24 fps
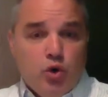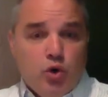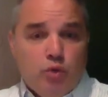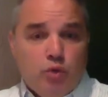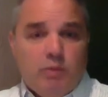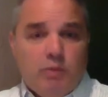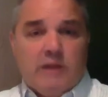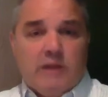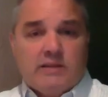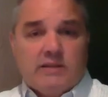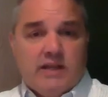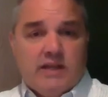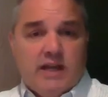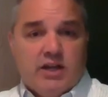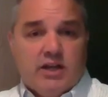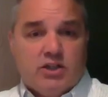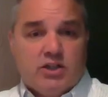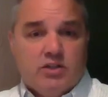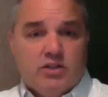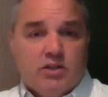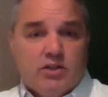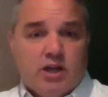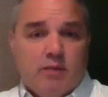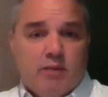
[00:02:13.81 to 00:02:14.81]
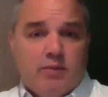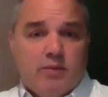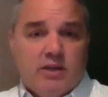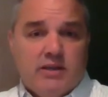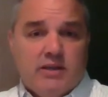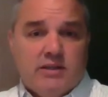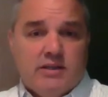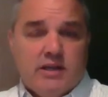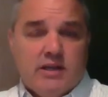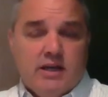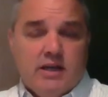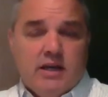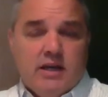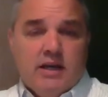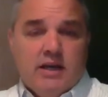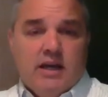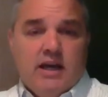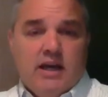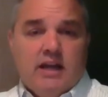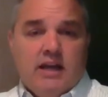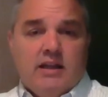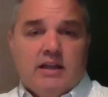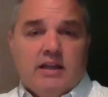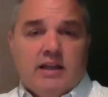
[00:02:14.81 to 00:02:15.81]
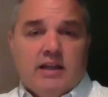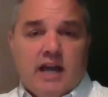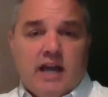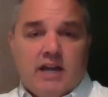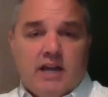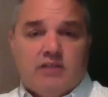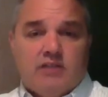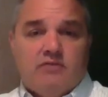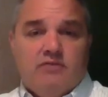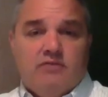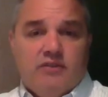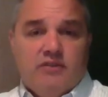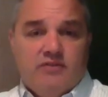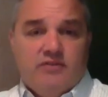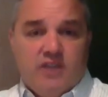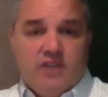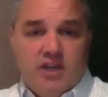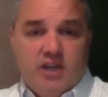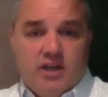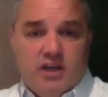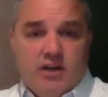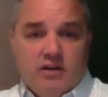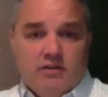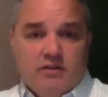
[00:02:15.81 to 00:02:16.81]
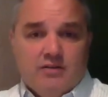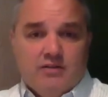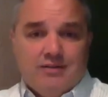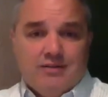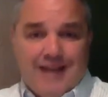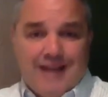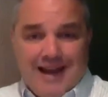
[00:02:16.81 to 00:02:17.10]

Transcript: multinational companies in the last 15 years.